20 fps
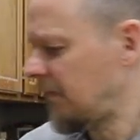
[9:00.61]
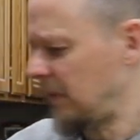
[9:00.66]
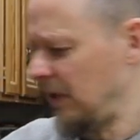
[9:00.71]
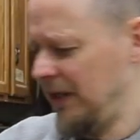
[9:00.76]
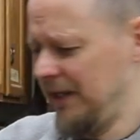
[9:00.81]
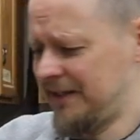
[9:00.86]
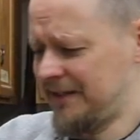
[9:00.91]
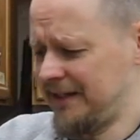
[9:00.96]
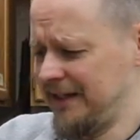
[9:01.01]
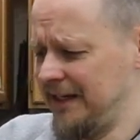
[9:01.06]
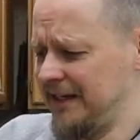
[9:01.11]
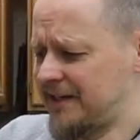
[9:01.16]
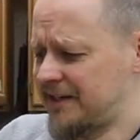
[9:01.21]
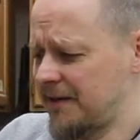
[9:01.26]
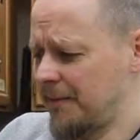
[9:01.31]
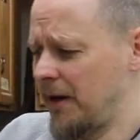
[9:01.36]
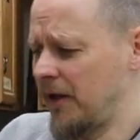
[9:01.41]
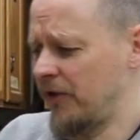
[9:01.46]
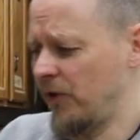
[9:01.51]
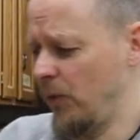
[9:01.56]
let's see,
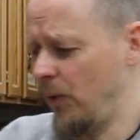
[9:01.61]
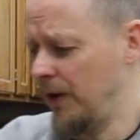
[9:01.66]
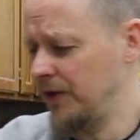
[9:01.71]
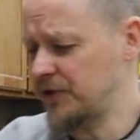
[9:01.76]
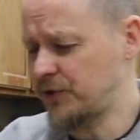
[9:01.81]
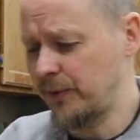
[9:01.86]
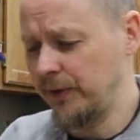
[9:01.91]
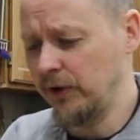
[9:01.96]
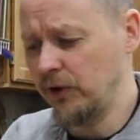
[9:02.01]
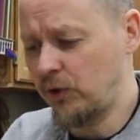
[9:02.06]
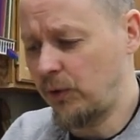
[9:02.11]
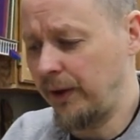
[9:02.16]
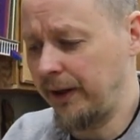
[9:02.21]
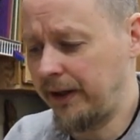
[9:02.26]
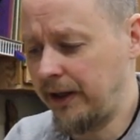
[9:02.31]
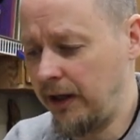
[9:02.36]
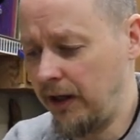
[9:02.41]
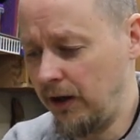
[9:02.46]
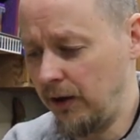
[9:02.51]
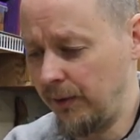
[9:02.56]
some other ones real
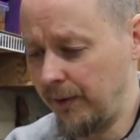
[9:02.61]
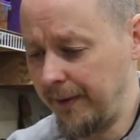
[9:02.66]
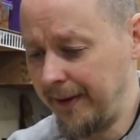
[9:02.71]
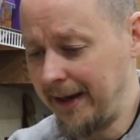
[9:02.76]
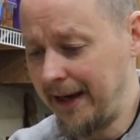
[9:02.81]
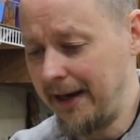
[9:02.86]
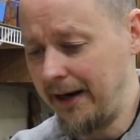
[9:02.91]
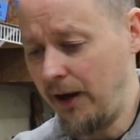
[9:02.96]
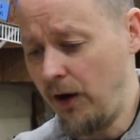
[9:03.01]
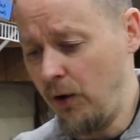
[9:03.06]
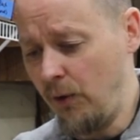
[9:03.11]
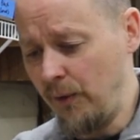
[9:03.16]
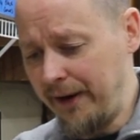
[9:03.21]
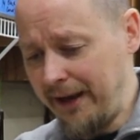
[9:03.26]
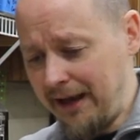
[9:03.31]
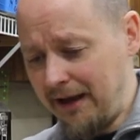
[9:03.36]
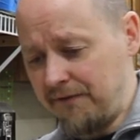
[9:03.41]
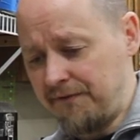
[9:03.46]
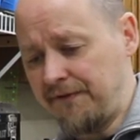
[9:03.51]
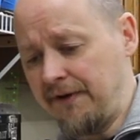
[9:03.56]
quick here. What do we got? Oh,
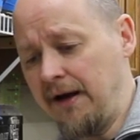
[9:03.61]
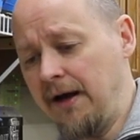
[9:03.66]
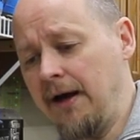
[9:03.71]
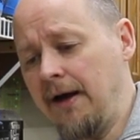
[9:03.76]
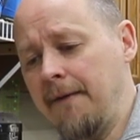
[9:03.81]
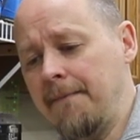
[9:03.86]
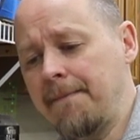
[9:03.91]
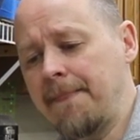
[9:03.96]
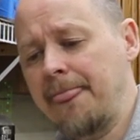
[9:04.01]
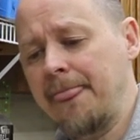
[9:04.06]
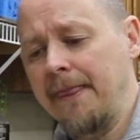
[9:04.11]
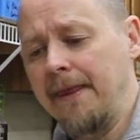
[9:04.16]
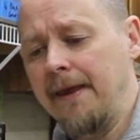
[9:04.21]
we have, um,